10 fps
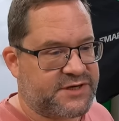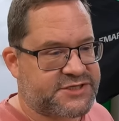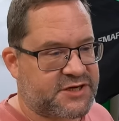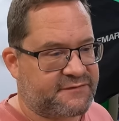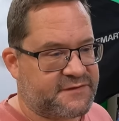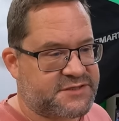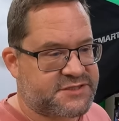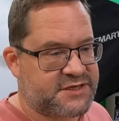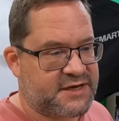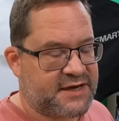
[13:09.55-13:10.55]

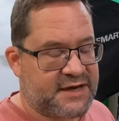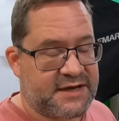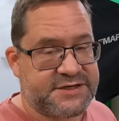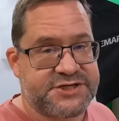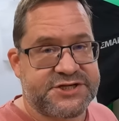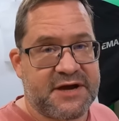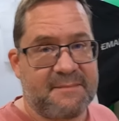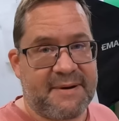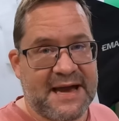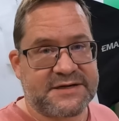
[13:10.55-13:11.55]
resurface and
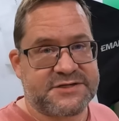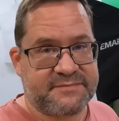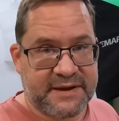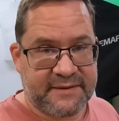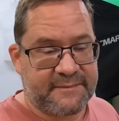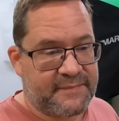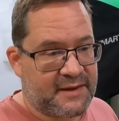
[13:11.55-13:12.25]
ship back to me